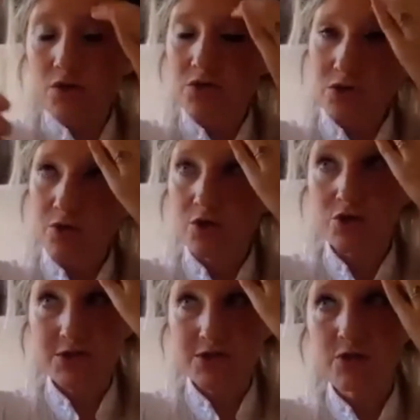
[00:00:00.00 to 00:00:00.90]
You
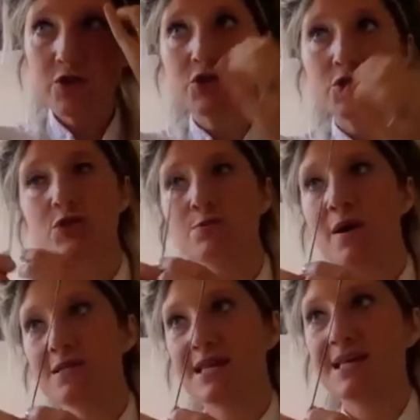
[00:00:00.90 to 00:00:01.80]
could use
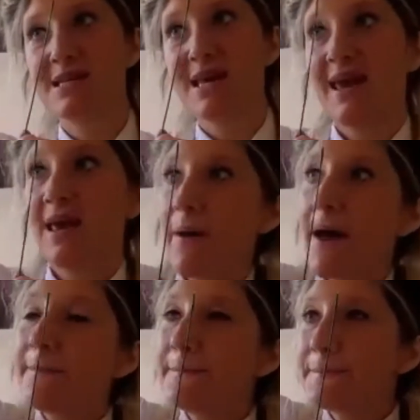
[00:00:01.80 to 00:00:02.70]
masking tape.
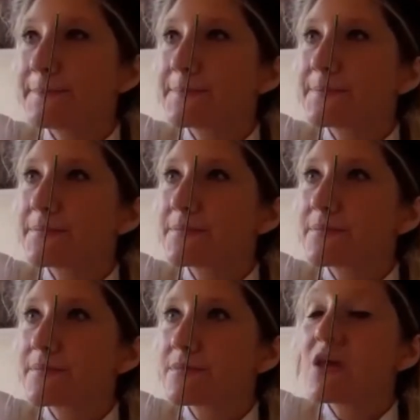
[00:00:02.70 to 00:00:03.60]

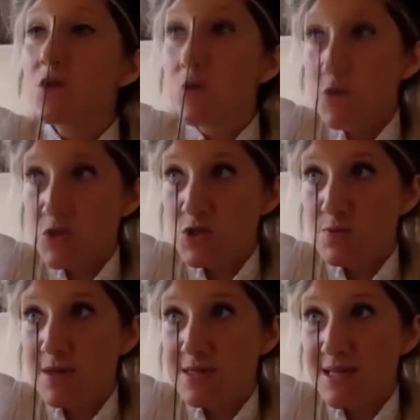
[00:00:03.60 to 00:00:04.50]
You could use
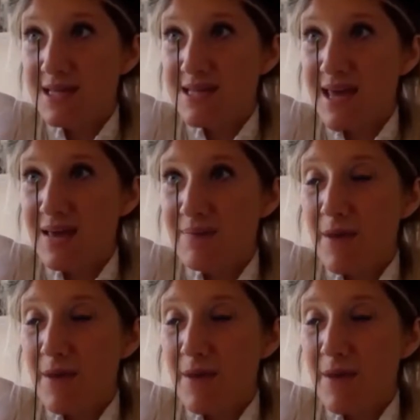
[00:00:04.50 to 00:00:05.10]
masking tape.